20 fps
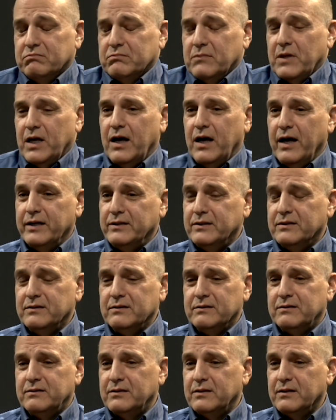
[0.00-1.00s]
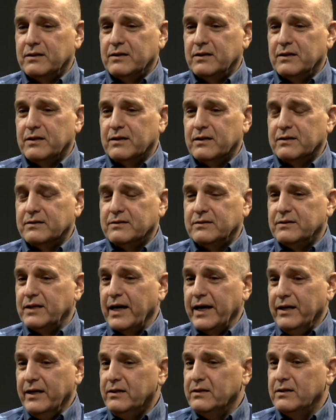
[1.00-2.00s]
I didn't uh,
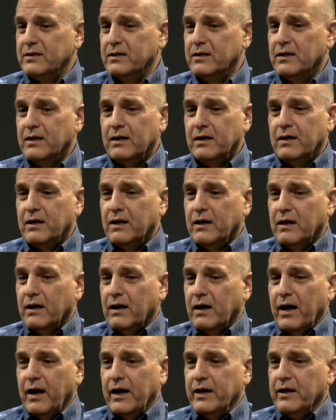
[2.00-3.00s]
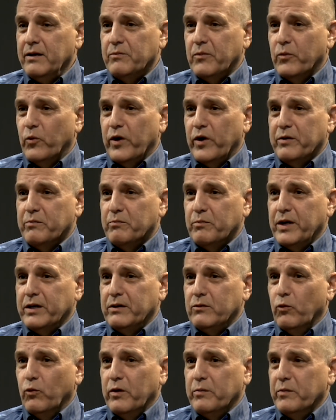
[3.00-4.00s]
date anyone but
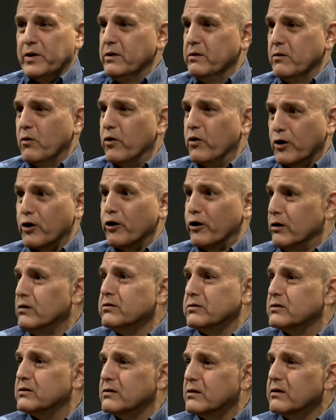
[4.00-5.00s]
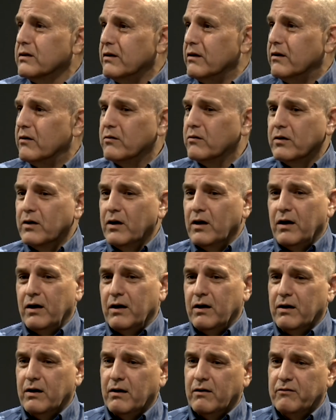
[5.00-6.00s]
women or girls, you know,
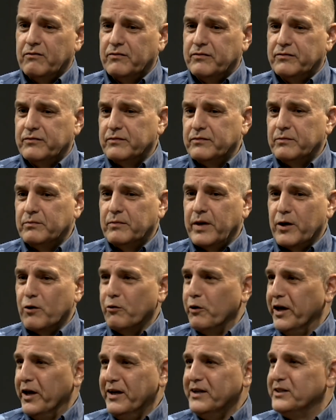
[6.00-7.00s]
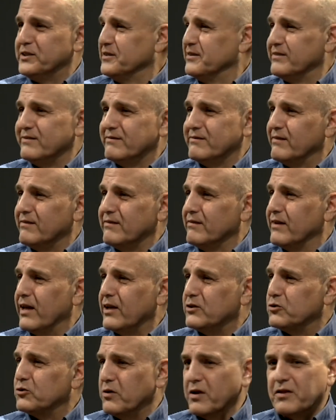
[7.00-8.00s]
uh, of my own age and that
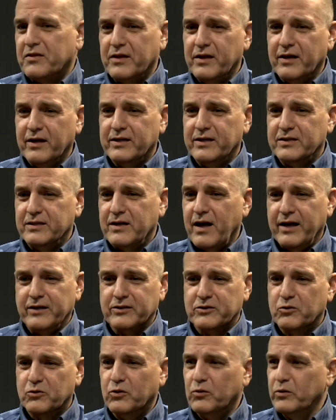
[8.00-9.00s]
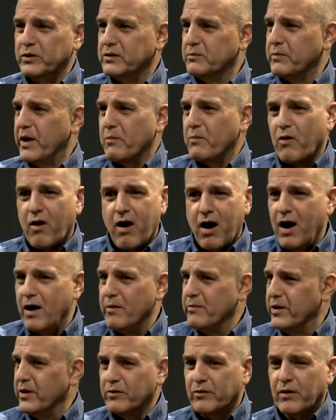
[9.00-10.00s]
sort of thing. As in high school, went to my prom
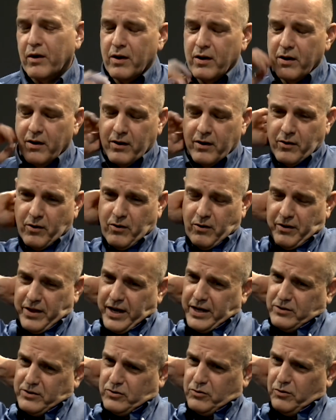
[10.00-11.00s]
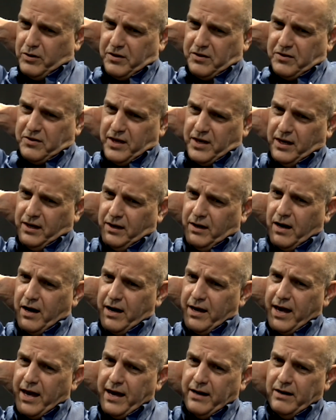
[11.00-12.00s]
and all that sort of thing. I
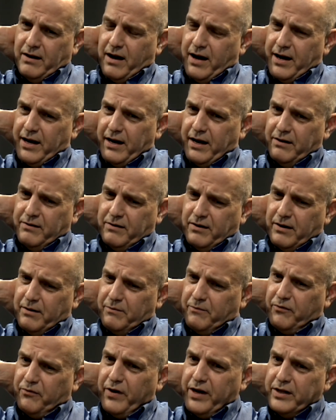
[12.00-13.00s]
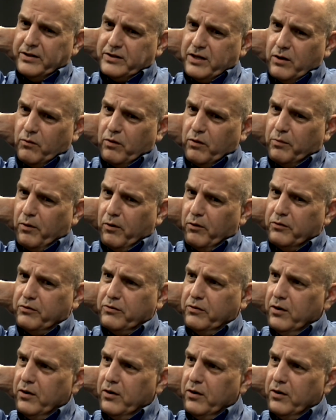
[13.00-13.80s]
had, I had um, friends that were both